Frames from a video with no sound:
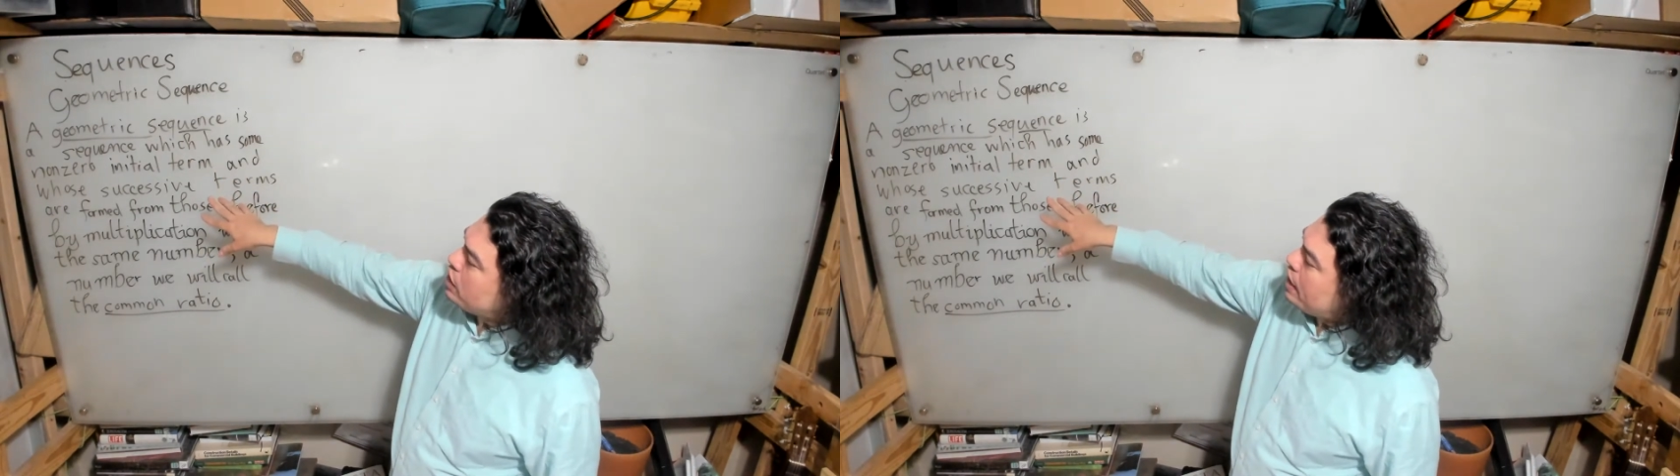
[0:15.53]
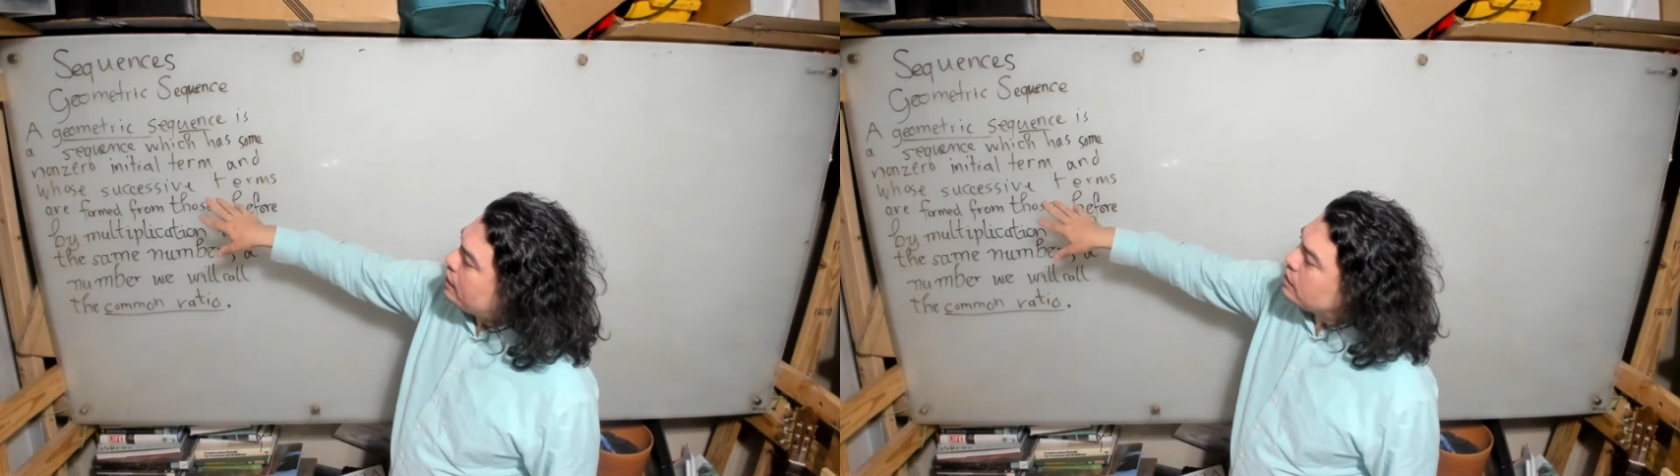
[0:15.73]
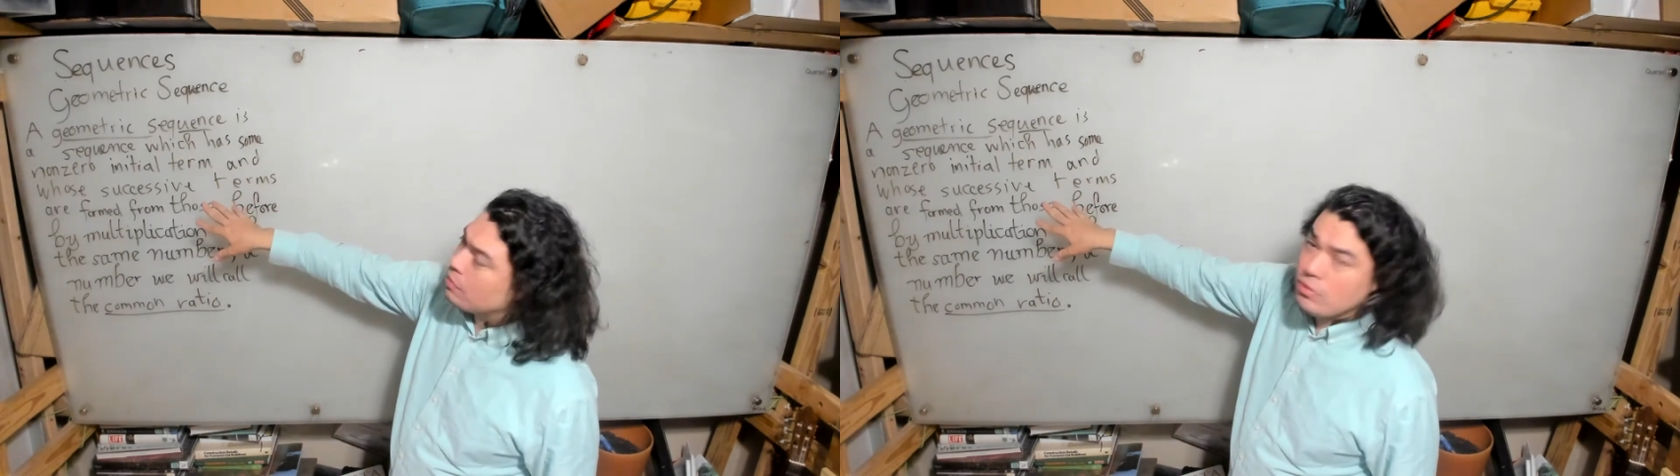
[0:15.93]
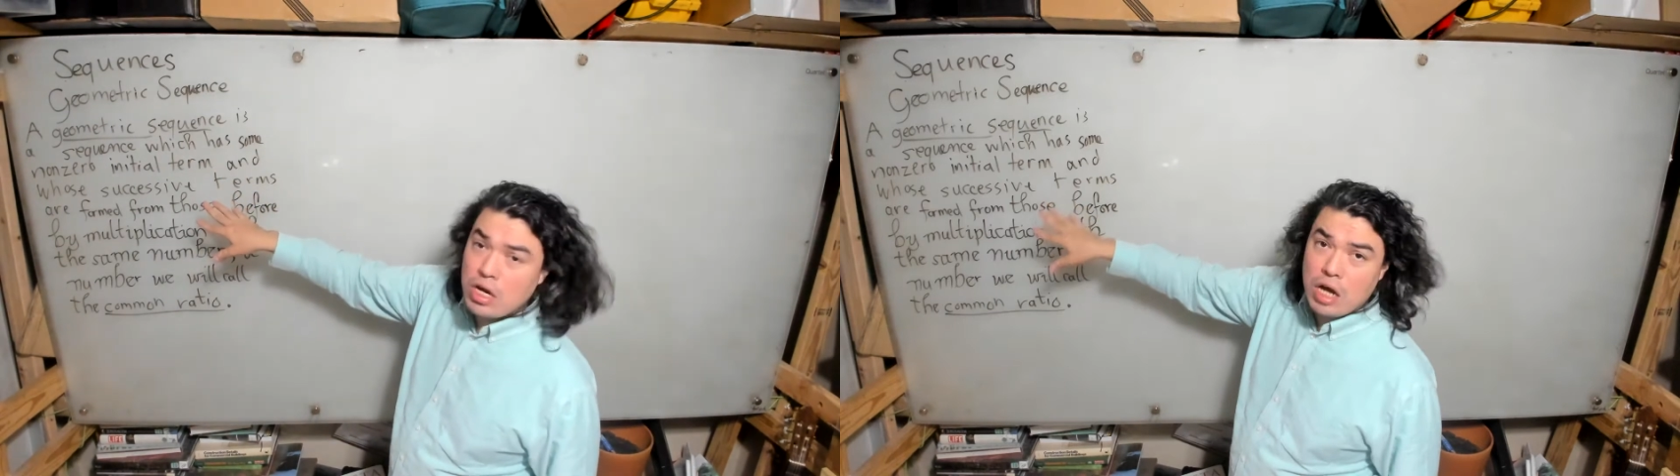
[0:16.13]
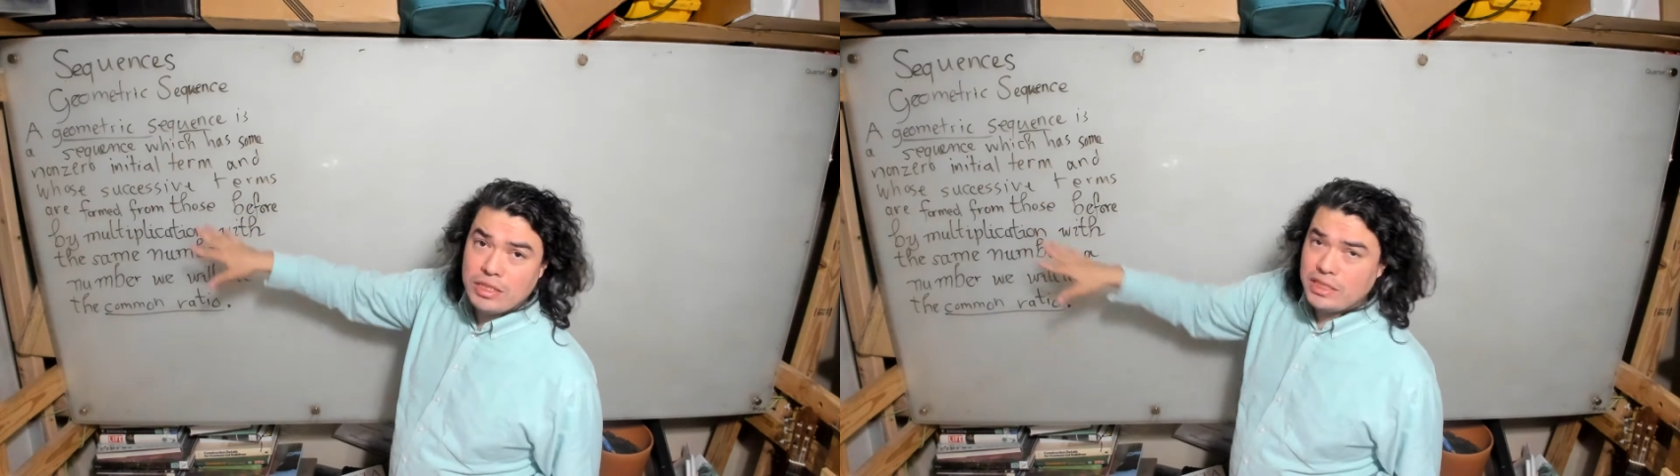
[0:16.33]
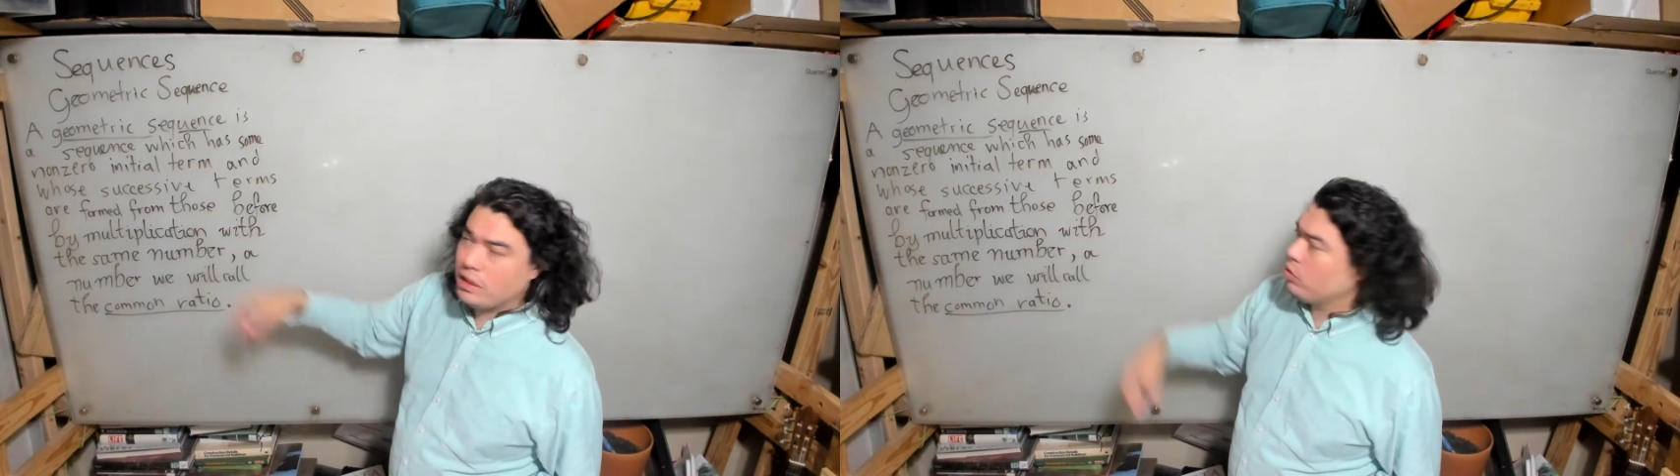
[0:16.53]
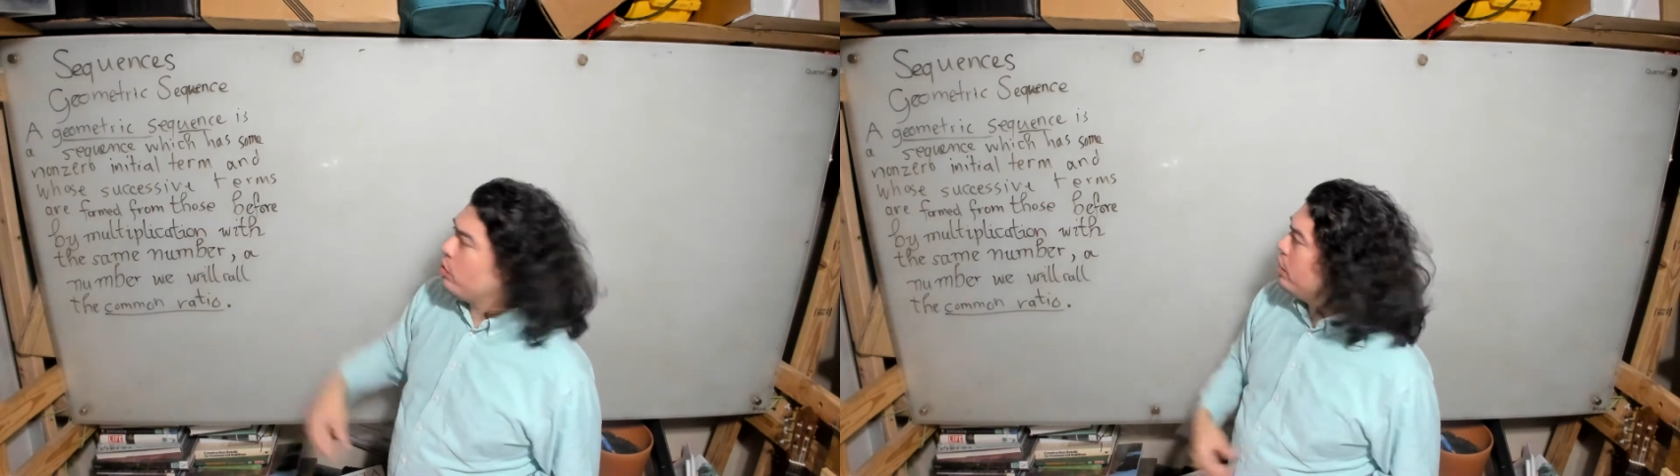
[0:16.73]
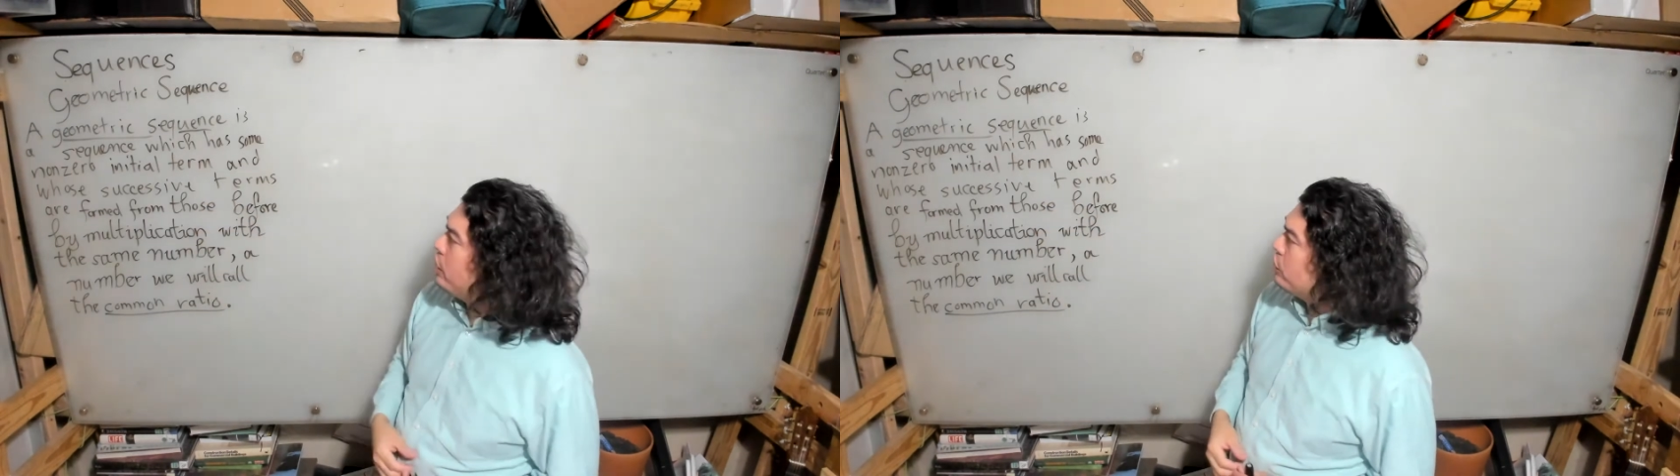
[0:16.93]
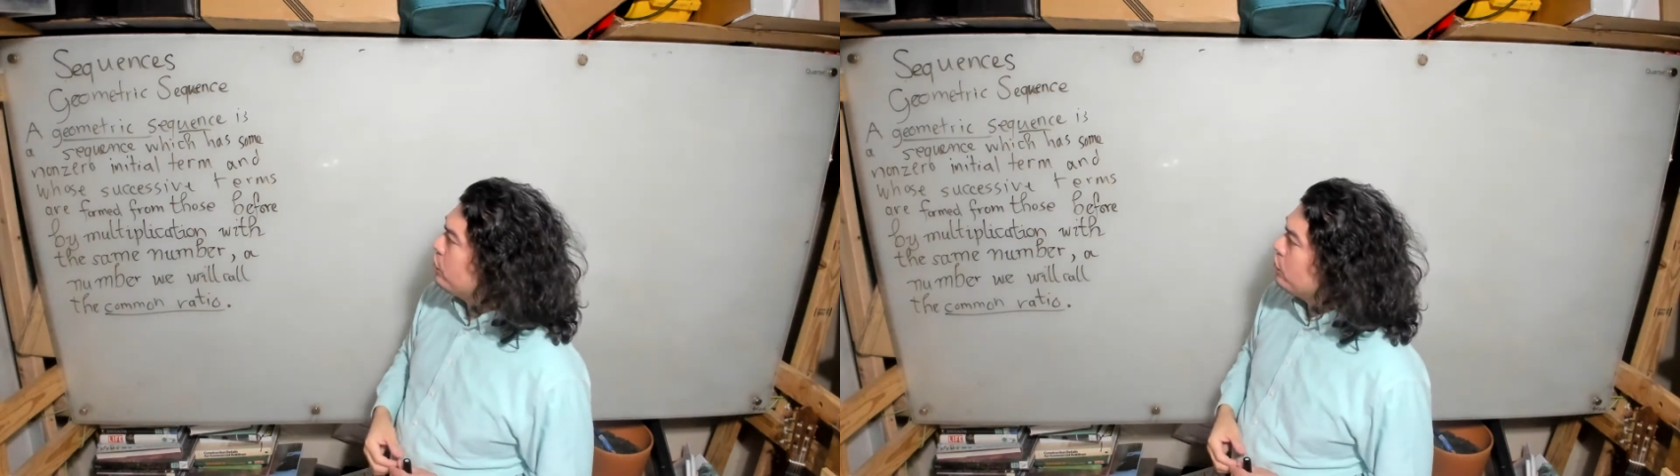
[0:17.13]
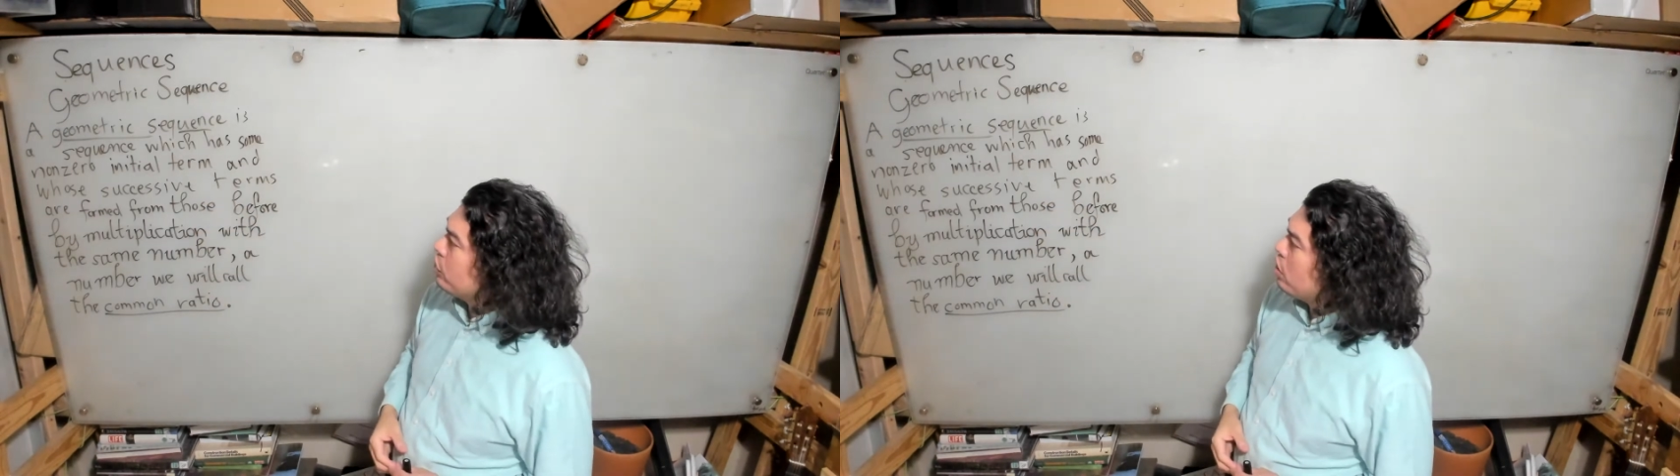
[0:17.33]
has some non-zero initial
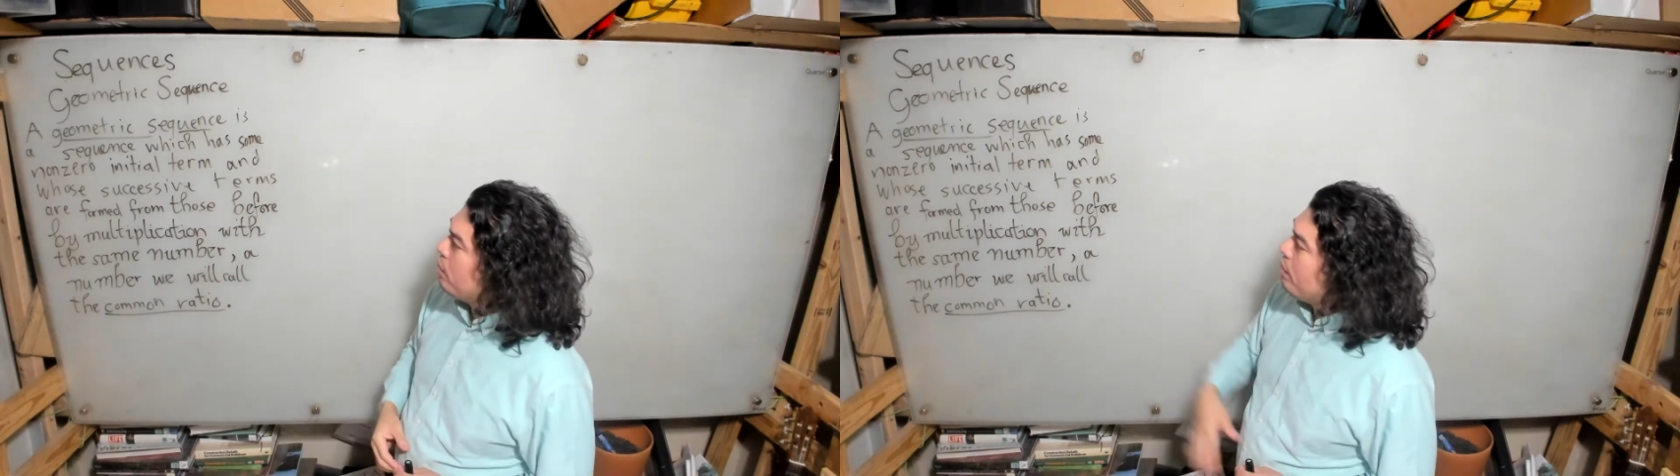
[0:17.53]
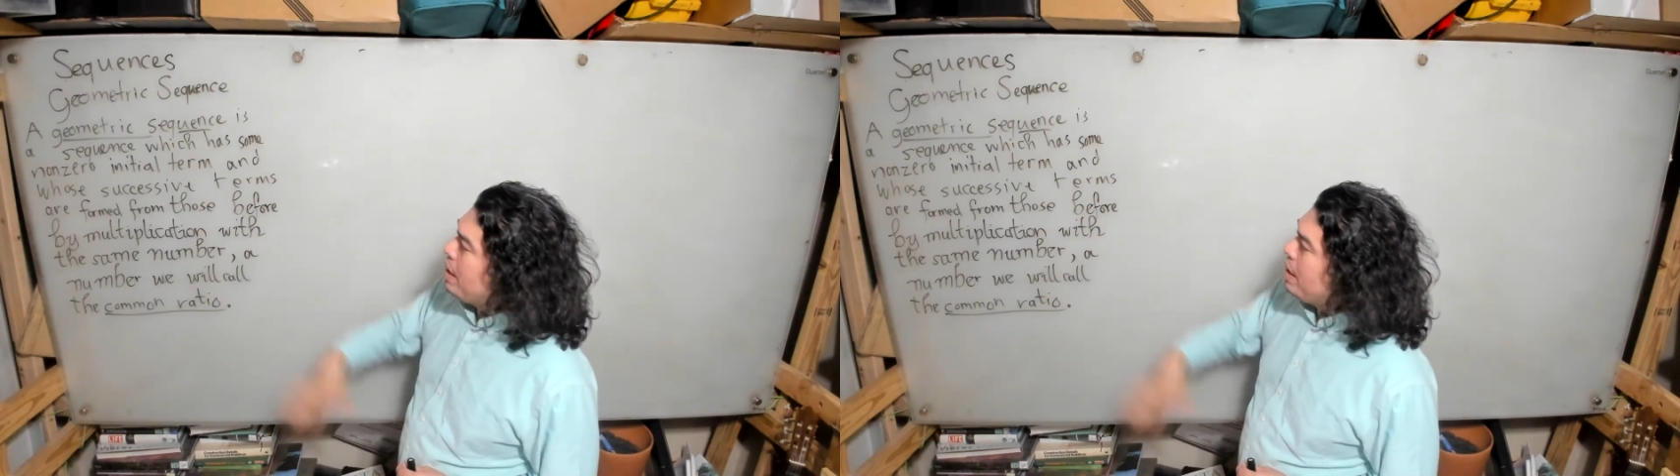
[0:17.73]
term,